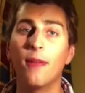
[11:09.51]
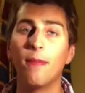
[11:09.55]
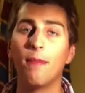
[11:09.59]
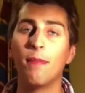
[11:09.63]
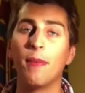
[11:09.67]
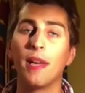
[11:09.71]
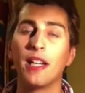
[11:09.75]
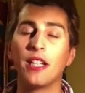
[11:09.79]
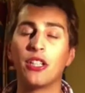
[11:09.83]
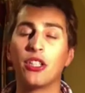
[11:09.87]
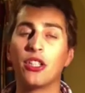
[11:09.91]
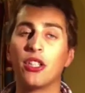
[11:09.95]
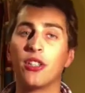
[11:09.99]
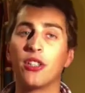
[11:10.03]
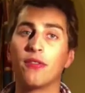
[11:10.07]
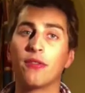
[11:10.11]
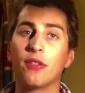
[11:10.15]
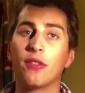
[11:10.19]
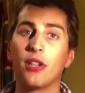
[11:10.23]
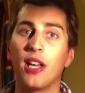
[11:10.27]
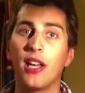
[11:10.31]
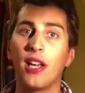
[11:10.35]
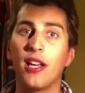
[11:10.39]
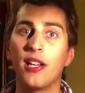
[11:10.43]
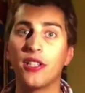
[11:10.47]
makeshift
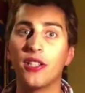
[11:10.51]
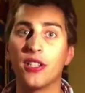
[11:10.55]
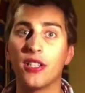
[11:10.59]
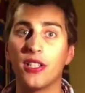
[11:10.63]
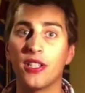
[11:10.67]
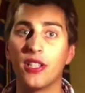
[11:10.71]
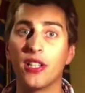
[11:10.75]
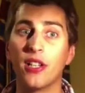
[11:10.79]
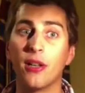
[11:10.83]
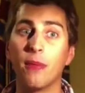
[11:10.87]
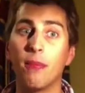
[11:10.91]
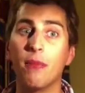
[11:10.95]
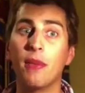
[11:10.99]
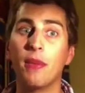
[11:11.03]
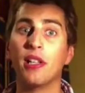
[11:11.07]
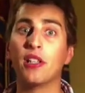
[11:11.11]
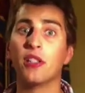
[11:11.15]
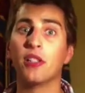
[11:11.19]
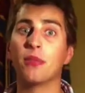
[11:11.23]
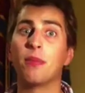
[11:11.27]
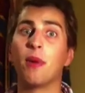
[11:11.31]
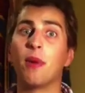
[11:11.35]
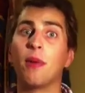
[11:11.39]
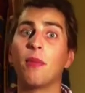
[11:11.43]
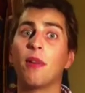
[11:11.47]
grenades until a
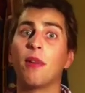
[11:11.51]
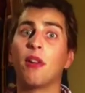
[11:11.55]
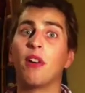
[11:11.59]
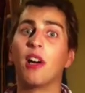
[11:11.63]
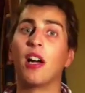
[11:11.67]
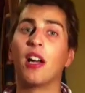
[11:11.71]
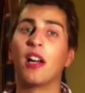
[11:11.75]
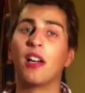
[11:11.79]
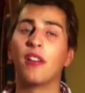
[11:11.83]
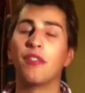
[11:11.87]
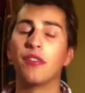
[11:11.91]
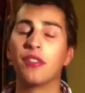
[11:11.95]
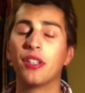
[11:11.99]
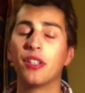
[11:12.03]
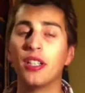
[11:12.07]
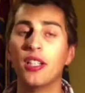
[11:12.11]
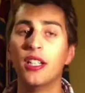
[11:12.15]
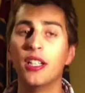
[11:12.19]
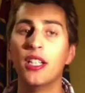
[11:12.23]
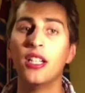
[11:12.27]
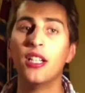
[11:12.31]
Mills bomb arrived.